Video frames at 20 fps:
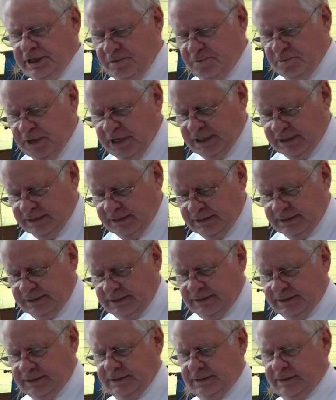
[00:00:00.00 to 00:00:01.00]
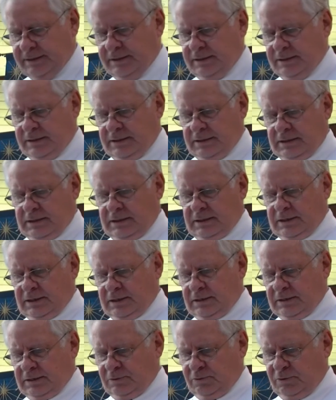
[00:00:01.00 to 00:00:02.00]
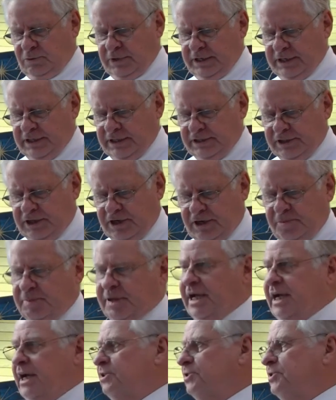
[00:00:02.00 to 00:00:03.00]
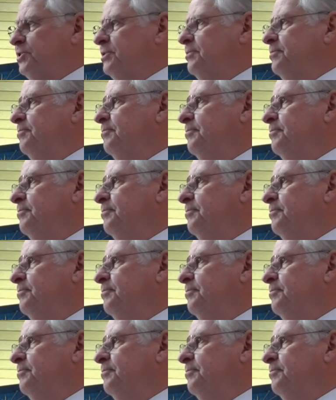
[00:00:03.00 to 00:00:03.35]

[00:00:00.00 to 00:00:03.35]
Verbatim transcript: commends. What is our passion?